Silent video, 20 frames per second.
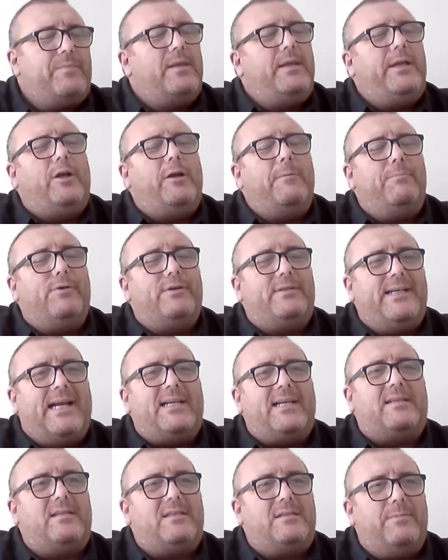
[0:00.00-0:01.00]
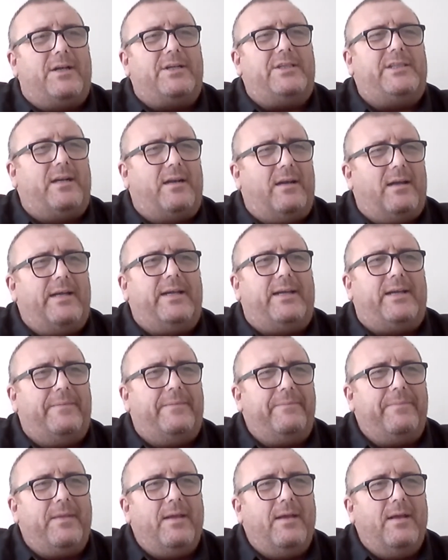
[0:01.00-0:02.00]
can protest as much as you like,
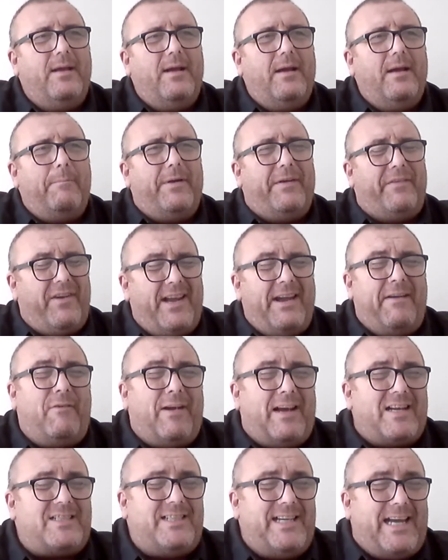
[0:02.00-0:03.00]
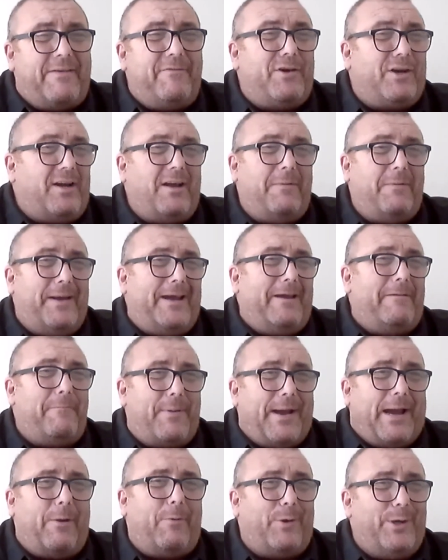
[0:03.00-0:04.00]
but if you're never actually ever going to be in
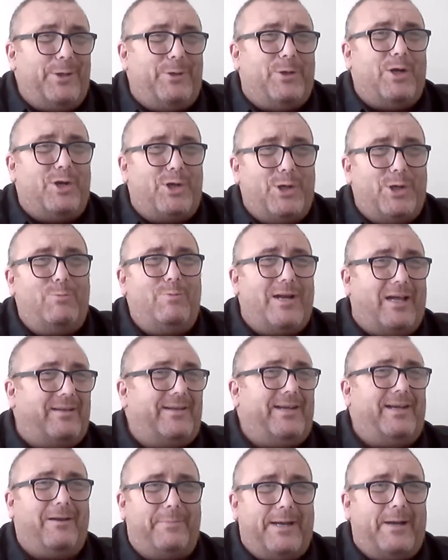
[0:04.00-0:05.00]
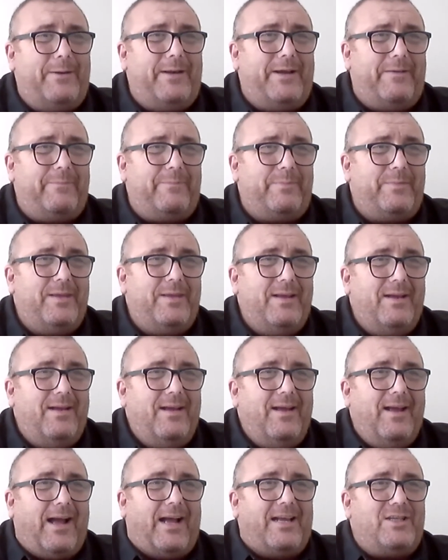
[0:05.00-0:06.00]
power, you can do nothing about it.
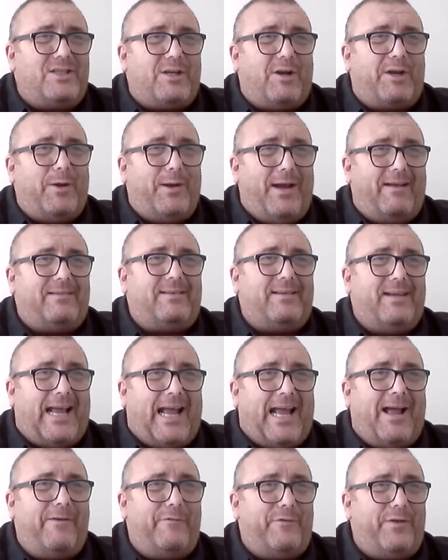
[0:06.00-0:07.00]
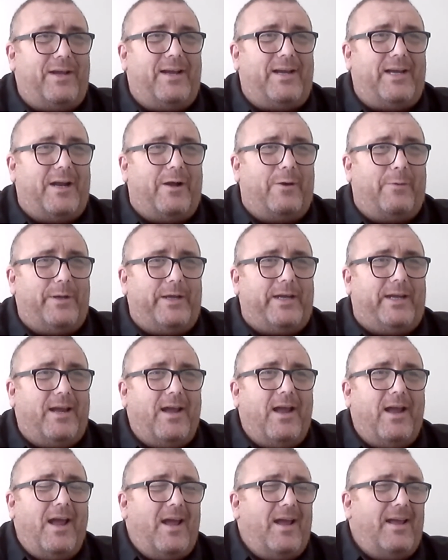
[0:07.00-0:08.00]
And so you have to have, you know,
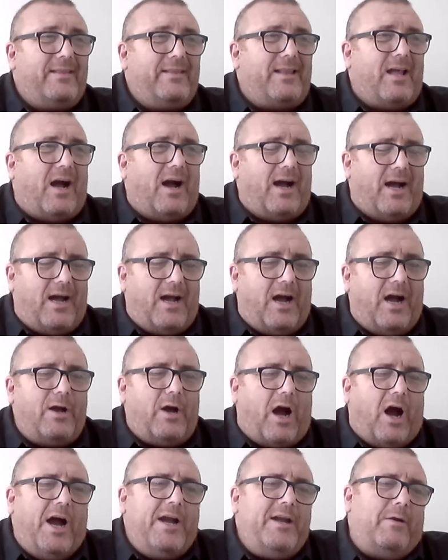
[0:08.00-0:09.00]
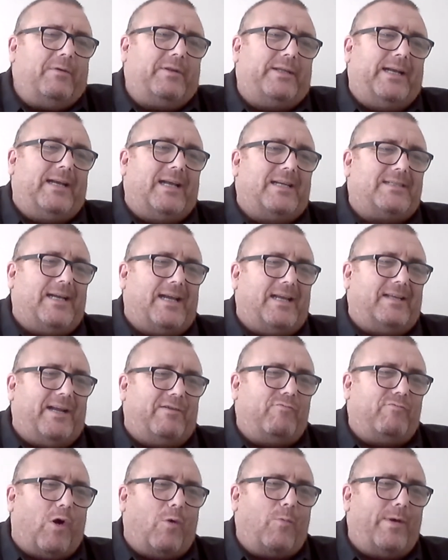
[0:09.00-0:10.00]
I don't think there's
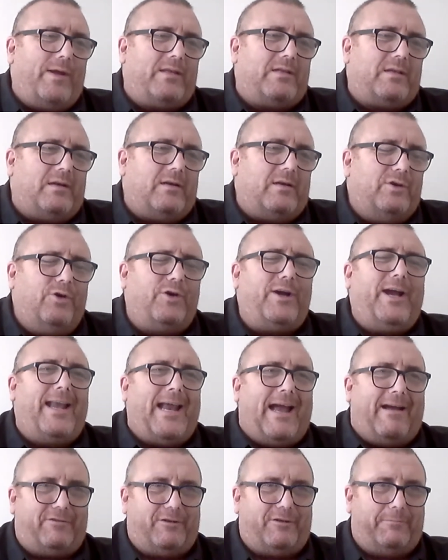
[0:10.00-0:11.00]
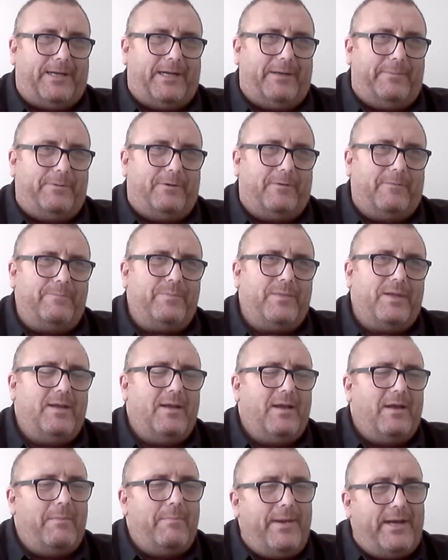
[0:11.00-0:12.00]
anything wrong with looking after people,
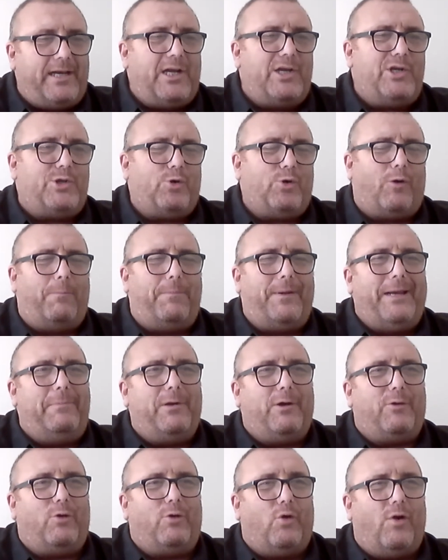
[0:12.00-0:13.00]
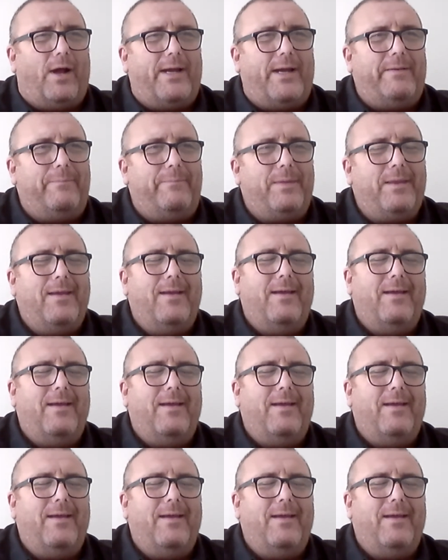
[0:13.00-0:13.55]
making sure people are all right,